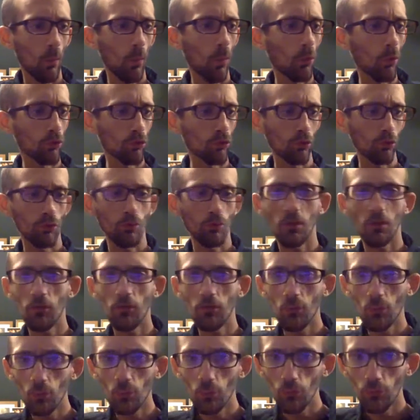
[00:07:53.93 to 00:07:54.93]
what do
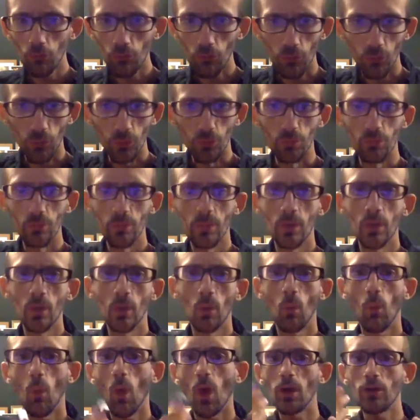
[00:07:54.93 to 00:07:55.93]
crystals do?
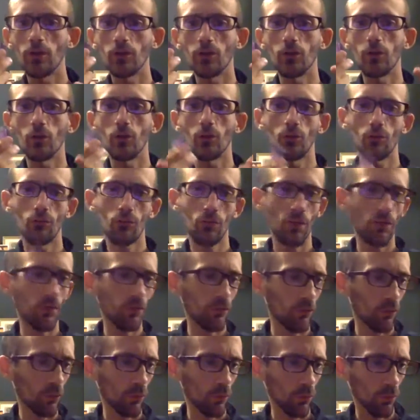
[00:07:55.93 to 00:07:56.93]
Why do you use
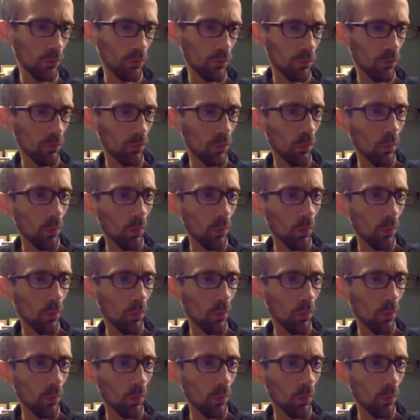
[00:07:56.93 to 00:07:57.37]
crystals?